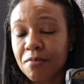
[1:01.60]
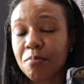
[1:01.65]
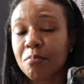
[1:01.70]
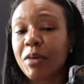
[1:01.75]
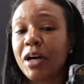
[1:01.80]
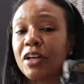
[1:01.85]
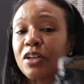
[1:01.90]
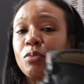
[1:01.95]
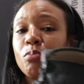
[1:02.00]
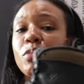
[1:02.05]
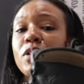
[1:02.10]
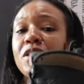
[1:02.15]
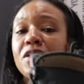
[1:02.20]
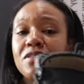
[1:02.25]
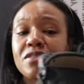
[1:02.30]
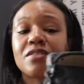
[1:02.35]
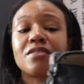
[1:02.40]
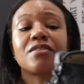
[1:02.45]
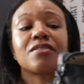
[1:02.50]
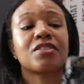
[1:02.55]
by
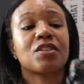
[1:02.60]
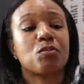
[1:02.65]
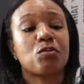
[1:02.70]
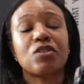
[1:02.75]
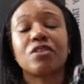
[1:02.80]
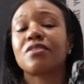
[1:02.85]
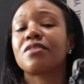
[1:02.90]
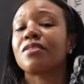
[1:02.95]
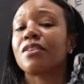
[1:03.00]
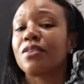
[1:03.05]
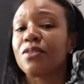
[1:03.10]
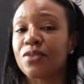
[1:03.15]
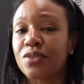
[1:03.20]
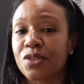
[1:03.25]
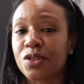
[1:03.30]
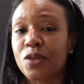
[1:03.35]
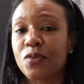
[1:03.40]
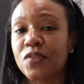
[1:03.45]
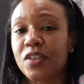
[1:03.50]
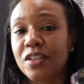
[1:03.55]
comparison to some of this other
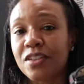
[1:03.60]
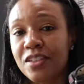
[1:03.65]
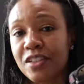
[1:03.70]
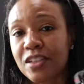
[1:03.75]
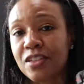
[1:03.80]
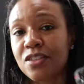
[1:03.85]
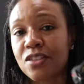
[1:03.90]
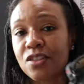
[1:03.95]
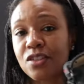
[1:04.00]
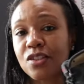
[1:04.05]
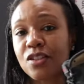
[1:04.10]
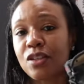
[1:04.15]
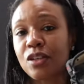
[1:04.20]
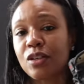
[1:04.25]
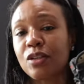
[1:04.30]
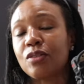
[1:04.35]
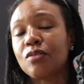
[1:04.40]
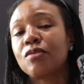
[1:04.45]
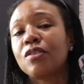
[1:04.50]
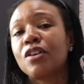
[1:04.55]
stuff that tends to
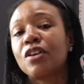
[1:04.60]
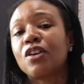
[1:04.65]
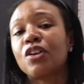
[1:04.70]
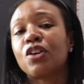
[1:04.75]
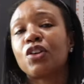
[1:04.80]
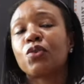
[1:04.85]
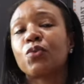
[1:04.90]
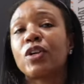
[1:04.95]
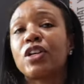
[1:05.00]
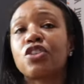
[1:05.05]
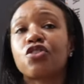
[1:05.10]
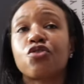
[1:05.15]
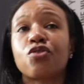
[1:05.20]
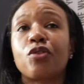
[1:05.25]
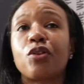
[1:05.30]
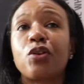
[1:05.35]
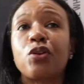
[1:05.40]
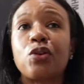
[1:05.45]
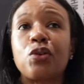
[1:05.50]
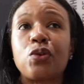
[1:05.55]
get
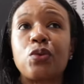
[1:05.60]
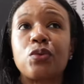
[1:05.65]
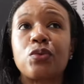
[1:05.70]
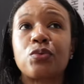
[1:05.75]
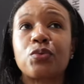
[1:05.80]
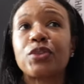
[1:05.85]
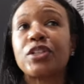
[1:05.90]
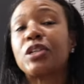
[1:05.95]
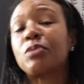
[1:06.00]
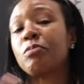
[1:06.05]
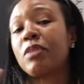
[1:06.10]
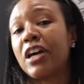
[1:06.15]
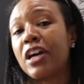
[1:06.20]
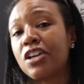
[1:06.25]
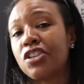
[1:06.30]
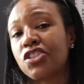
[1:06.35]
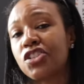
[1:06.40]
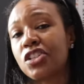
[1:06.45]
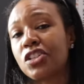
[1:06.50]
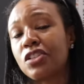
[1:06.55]
retro,
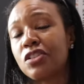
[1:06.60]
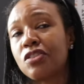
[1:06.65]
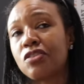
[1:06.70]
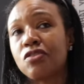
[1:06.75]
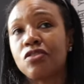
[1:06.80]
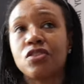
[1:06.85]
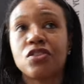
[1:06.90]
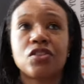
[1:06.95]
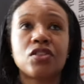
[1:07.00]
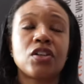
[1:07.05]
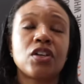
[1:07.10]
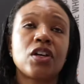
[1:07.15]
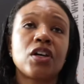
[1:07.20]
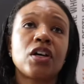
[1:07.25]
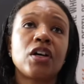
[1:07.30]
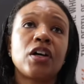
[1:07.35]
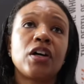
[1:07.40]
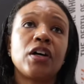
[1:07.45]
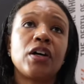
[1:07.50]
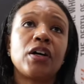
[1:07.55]
reimagined,
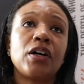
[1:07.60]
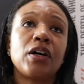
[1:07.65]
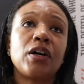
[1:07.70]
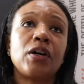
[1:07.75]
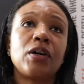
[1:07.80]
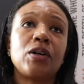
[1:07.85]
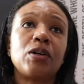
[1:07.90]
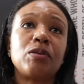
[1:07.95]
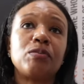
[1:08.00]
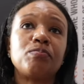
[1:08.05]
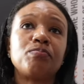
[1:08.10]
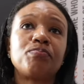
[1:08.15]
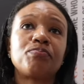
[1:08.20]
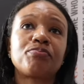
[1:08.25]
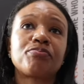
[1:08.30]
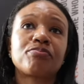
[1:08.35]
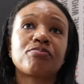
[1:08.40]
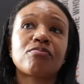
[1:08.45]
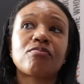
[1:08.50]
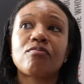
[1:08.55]
um,
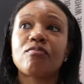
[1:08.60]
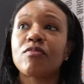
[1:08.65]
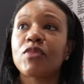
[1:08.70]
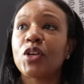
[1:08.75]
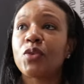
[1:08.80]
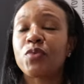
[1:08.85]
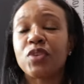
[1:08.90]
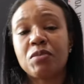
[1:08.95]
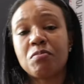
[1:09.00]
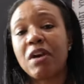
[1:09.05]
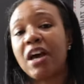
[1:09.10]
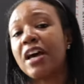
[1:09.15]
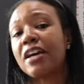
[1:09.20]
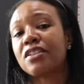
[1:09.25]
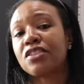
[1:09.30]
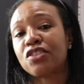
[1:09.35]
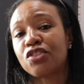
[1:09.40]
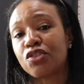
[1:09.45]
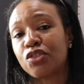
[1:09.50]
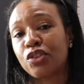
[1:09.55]

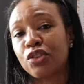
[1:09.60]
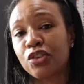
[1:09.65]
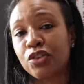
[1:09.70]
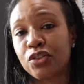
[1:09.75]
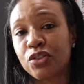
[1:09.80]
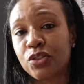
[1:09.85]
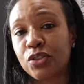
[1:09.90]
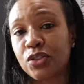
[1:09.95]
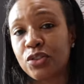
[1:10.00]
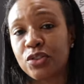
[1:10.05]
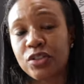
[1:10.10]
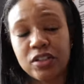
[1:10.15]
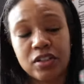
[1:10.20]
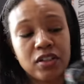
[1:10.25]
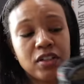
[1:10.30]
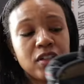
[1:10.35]
remastered,